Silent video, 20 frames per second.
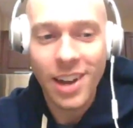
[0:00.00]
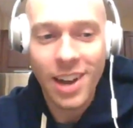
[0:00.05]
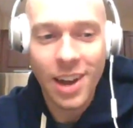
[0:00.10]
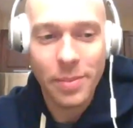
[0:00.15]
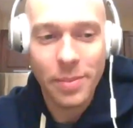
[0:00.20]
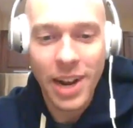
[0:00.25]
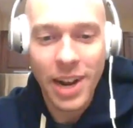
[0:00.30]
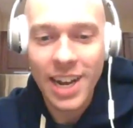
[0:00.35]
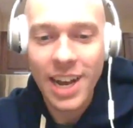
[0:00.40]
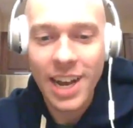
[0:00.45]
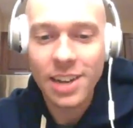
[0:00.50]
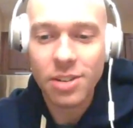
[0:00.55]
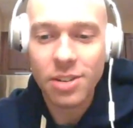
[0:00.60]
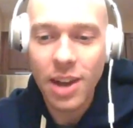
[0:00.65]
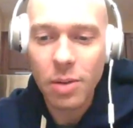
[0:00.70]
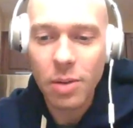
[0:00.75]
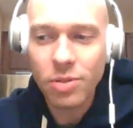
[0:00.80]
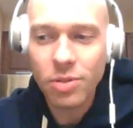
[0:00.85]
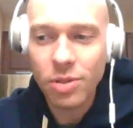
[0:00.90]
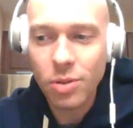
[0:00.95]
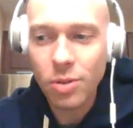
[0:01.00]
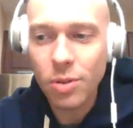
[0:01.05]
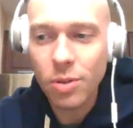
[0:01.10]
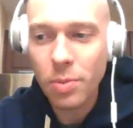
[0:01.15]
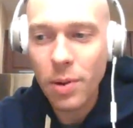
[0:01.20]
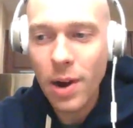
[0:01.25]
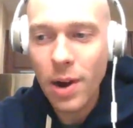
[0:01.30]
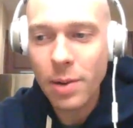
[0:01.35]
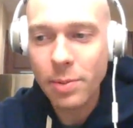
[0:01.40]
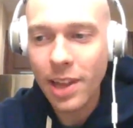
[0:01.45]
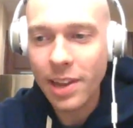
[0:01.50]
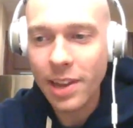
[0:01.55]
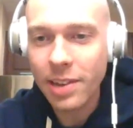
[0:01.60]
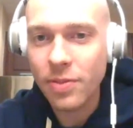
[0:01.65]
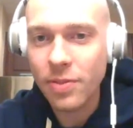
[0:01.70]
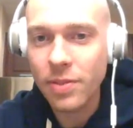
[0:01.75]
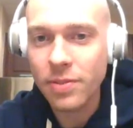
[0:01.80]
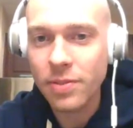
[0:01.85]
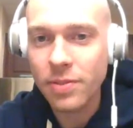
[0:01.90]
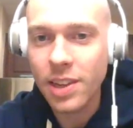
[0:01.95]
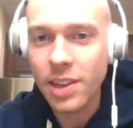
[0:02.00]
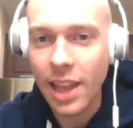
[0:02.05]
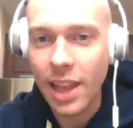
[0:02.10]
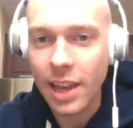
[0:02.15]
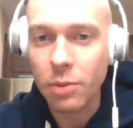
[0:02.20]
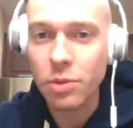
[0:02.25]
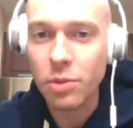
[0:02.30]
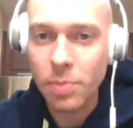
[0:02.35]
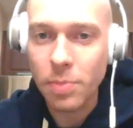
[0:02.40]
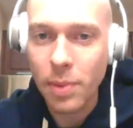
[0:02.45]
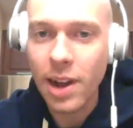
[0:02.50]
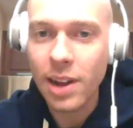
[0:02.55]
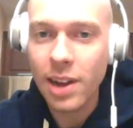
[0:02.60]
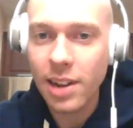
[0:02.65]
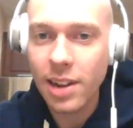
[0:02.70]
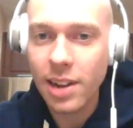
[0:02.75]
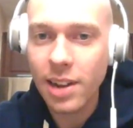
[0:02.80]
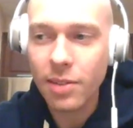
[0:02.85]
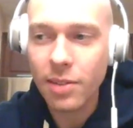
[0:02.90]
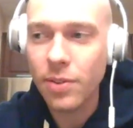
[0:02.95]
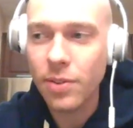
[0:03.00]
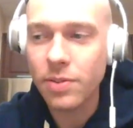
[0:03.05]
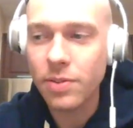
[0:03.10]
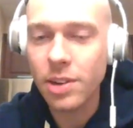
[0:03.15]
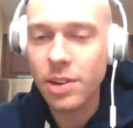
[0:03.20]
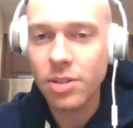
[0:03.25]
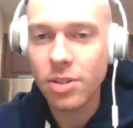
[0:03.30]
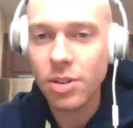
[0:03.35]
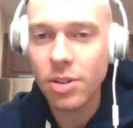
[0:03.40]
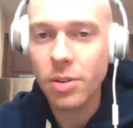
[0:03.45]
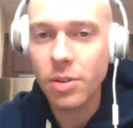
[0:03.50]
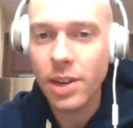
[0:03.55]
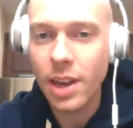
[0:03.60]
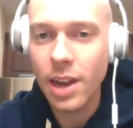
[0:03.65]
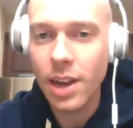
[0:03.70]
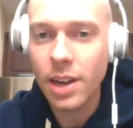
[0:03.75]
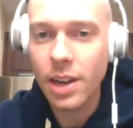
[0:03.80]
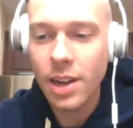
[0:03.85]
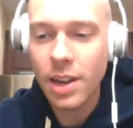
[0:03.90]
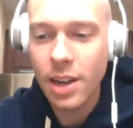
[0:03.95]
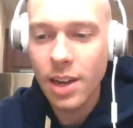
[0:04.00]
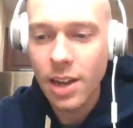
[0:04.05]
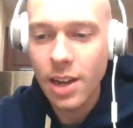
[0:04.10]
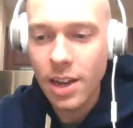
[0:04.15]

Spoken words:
I mean, I was doing probably like 50, like respond to like 50 or so a day,